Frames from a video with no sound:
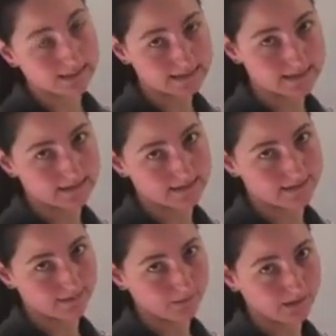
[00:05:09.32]
to get sent to
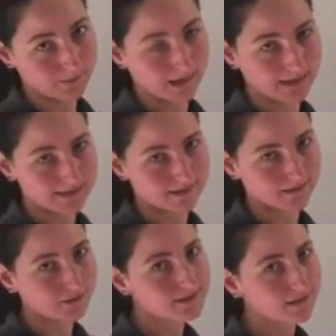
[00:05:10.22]
somebody by
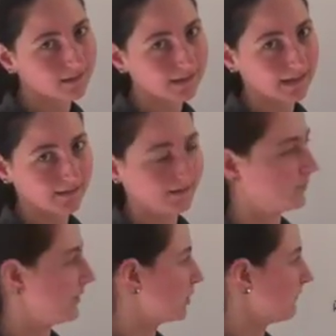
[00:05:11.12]
accident because they're going to get a
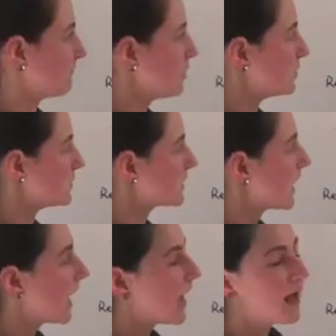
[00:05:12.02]
little bit confused.
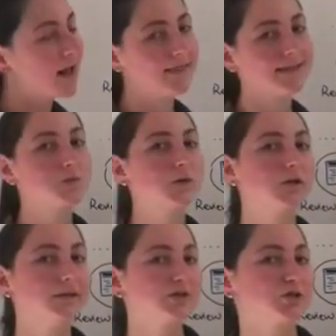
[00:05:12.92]
That's what
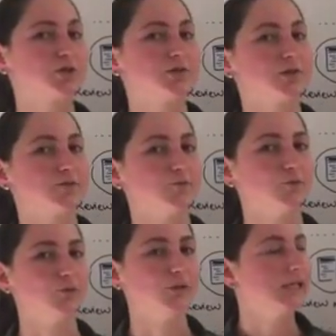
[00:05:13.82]
conditions are
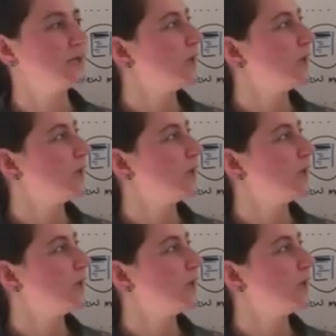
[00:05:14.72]
for.